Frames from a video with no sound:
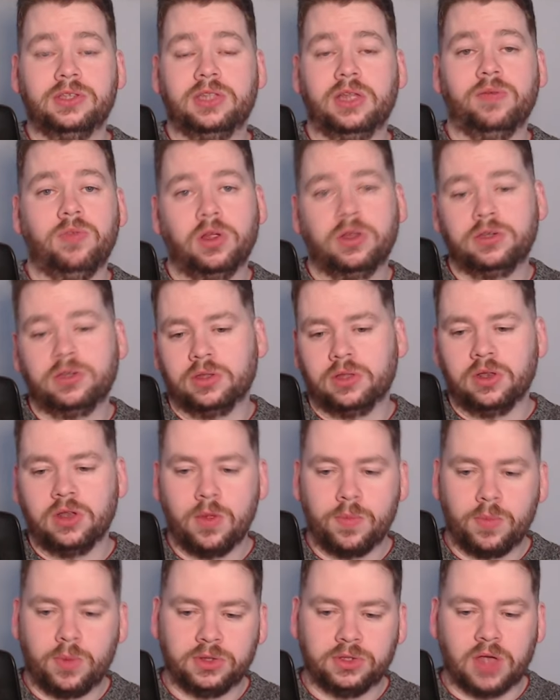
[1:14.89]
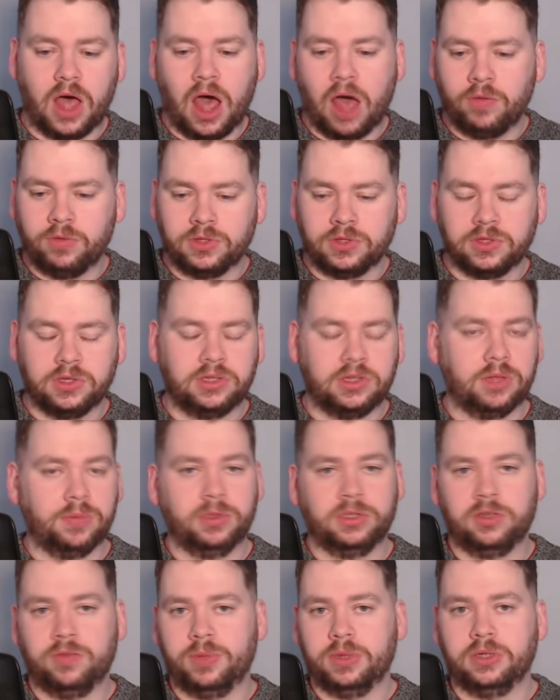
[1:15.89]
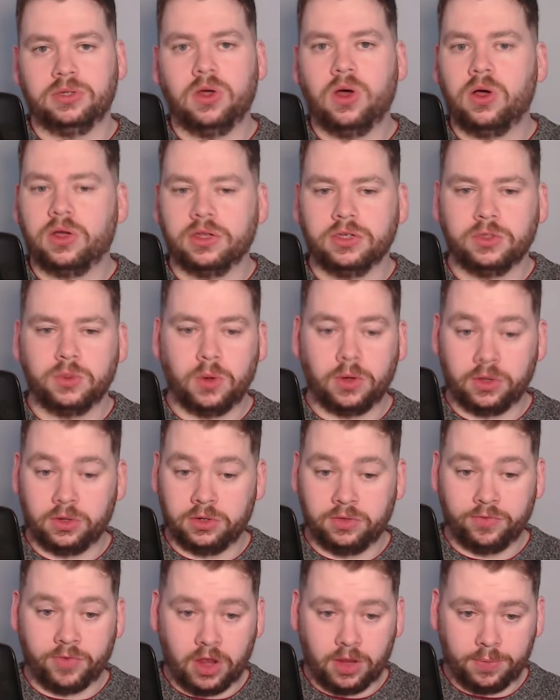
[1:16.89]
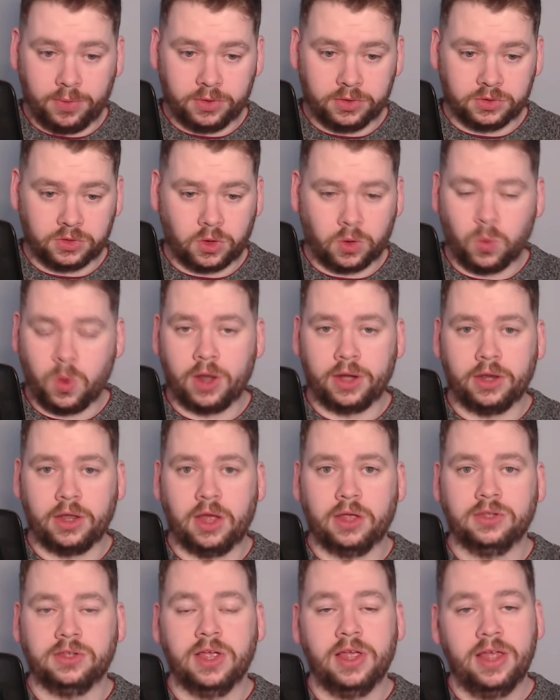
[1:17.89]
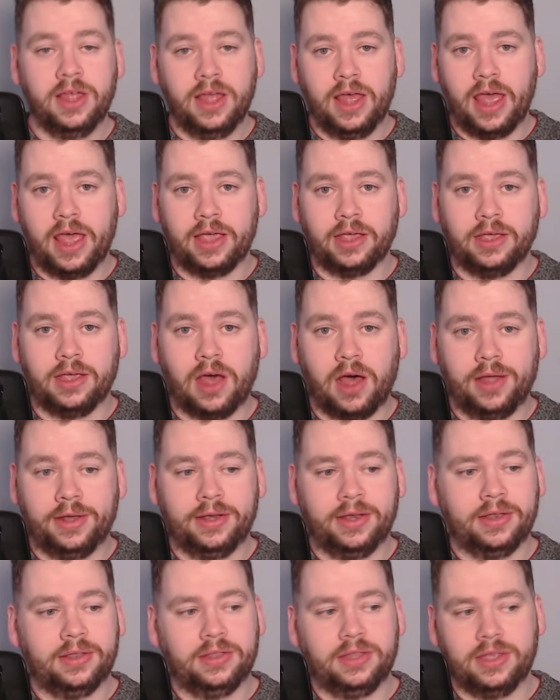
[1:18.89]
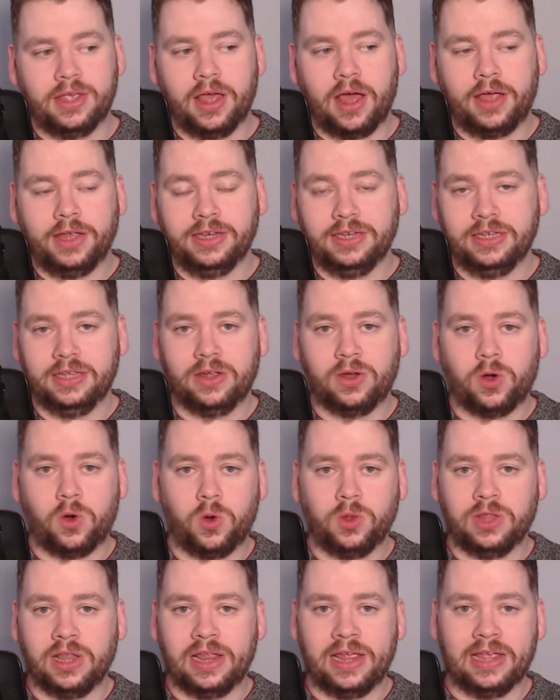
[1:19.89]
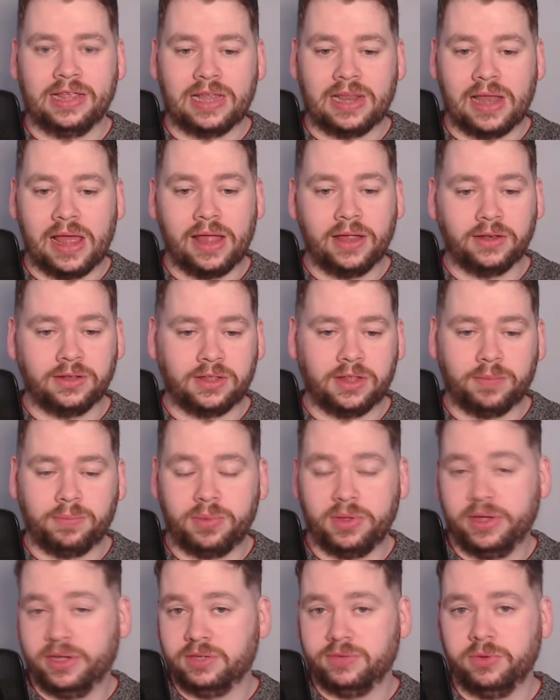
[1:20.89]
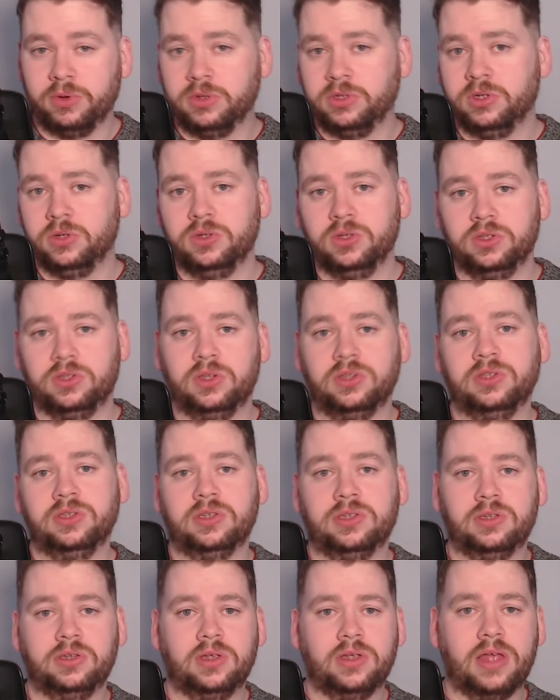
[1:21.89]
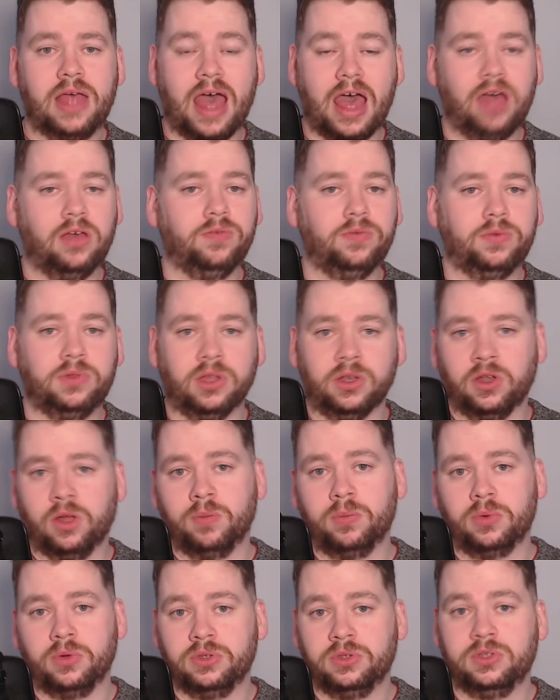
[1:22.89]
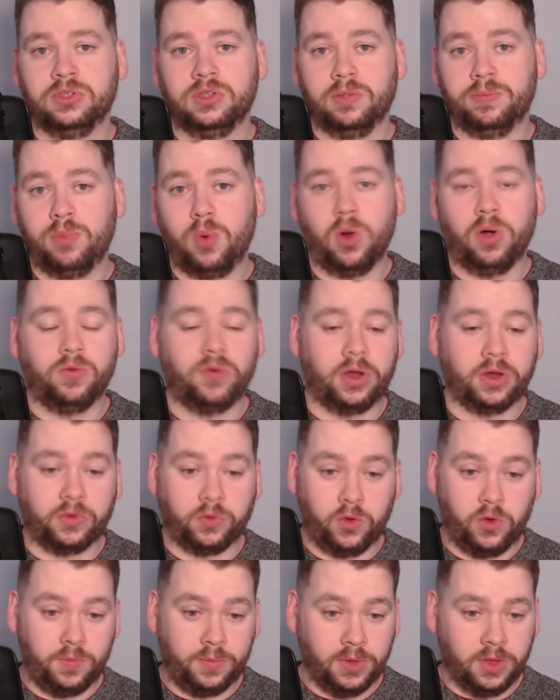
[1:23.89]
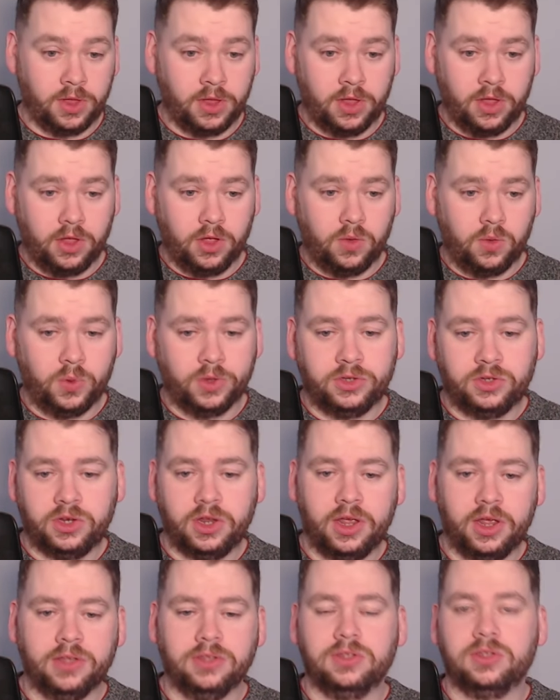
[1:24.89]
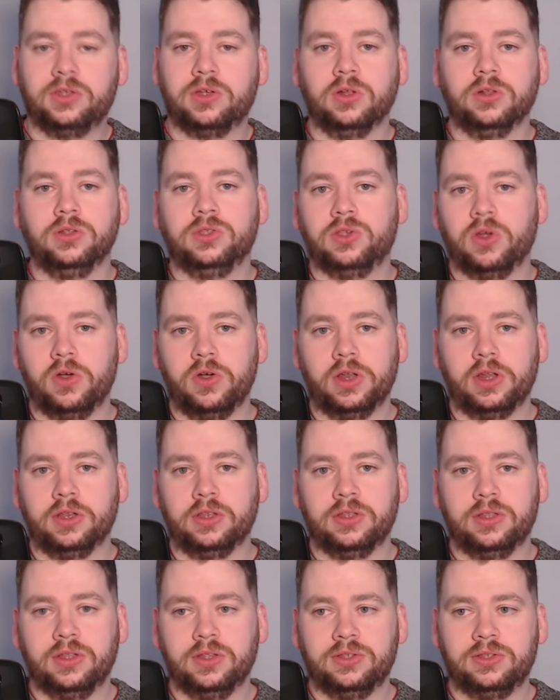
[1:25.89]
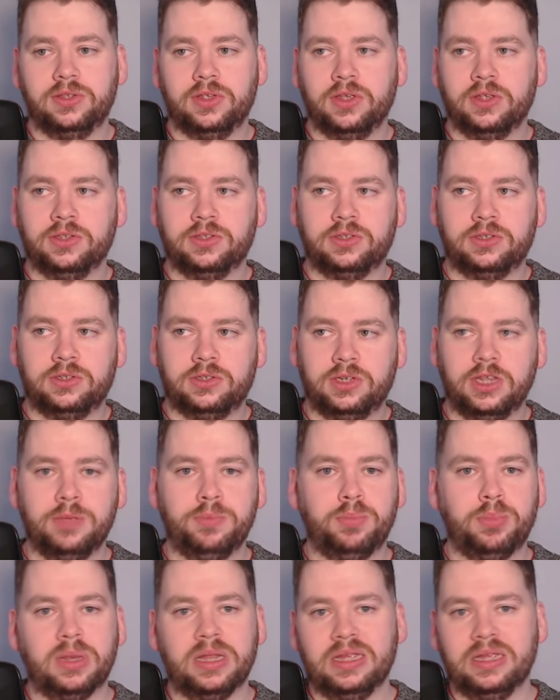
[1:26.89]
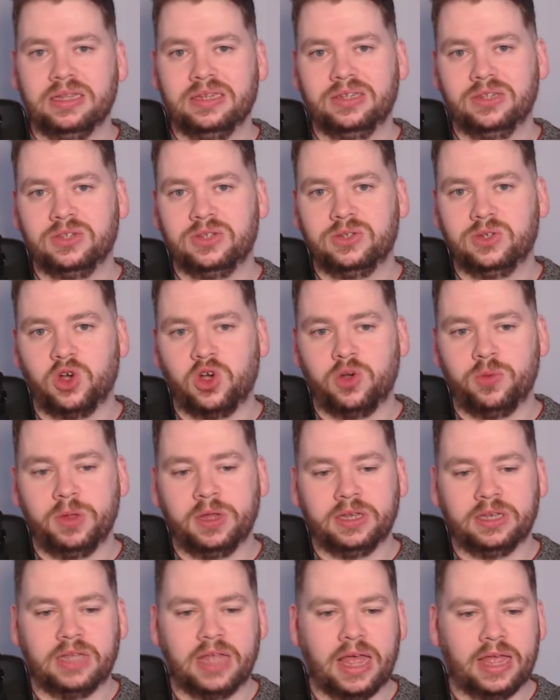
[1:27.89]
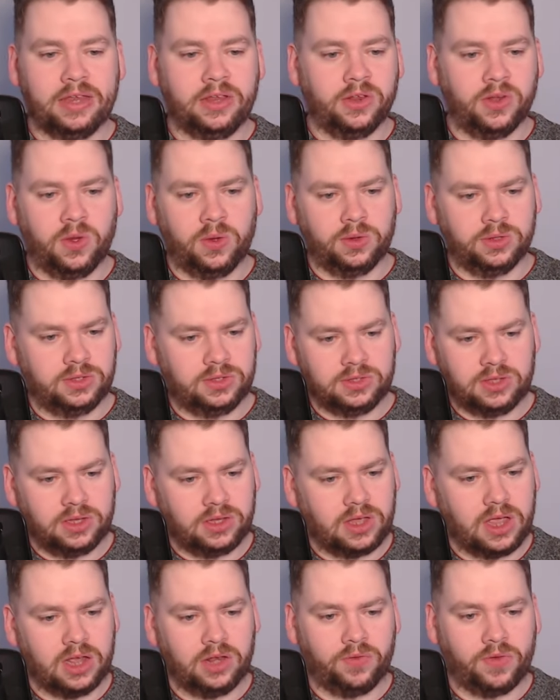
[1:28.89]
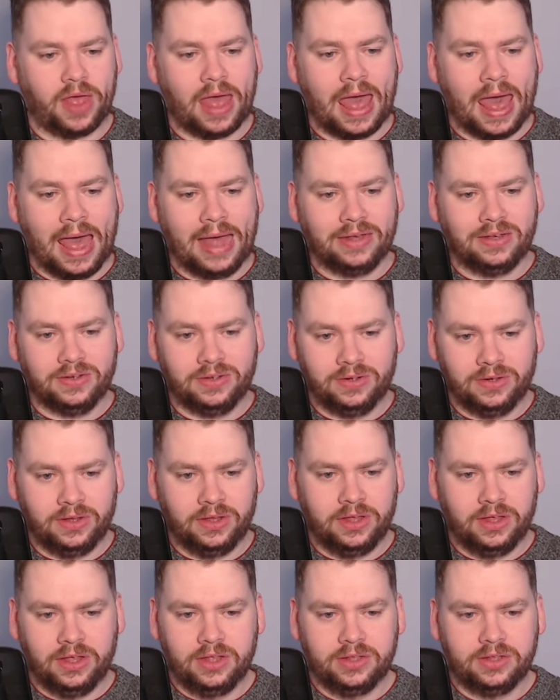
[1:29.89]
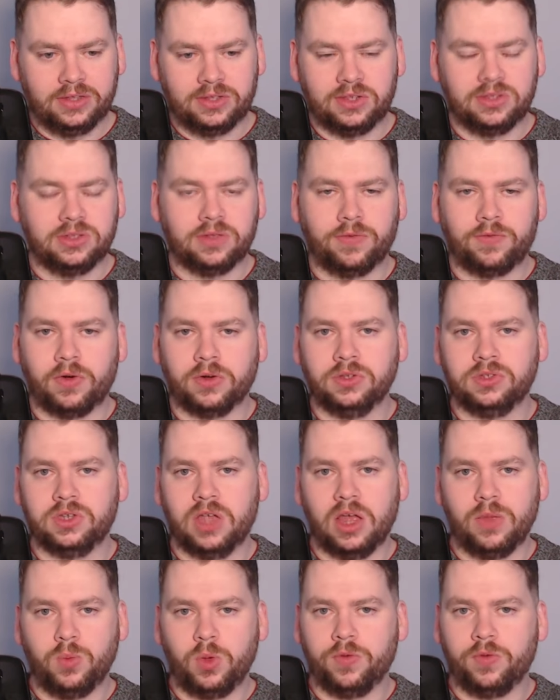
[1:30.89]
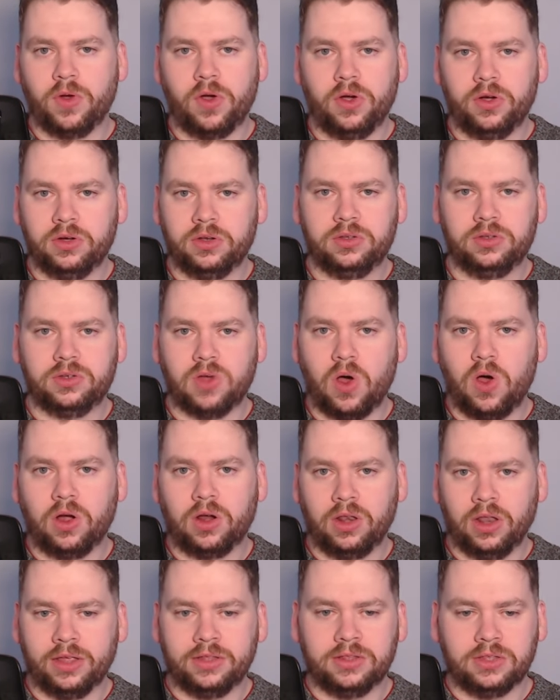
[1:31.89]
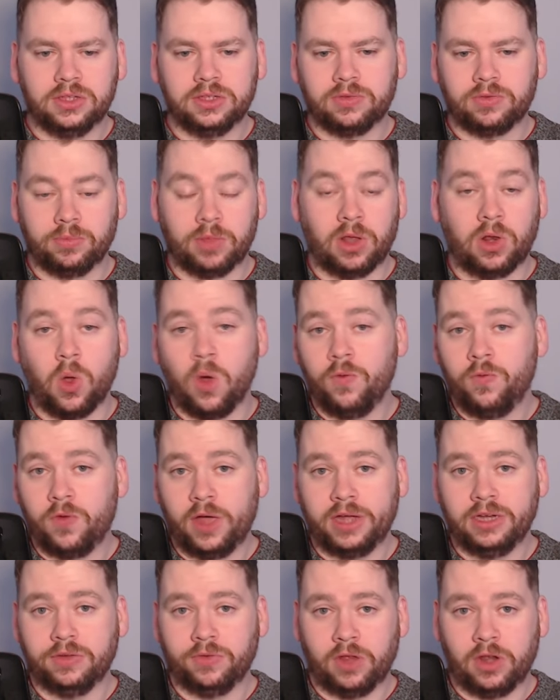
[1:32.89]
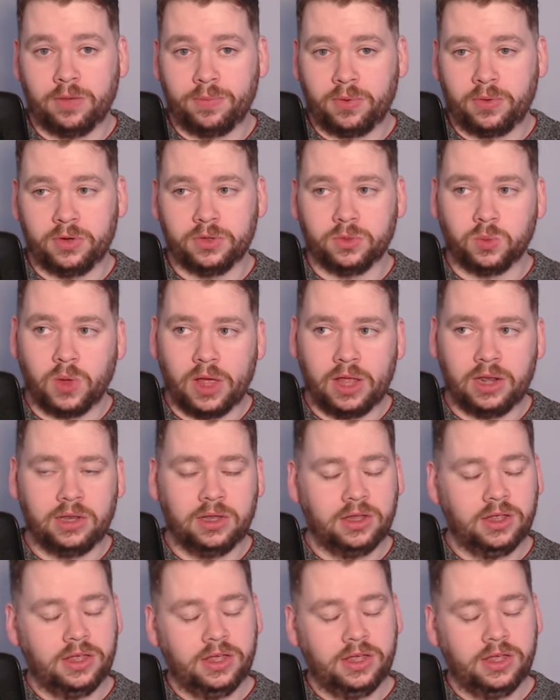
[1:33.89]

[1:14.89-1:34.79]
They've looked at the numbers. Obviously, they must have been talking to other developers or whatnot and gotten the idea or the lay of the land that PSVR 2 just isn't have the numbers to support Rec Room, which is concerning. This is deeply disturbing, and you know, it's kind of adding. This isn't the first time we've heard talk like this from the lo-fi developer as well.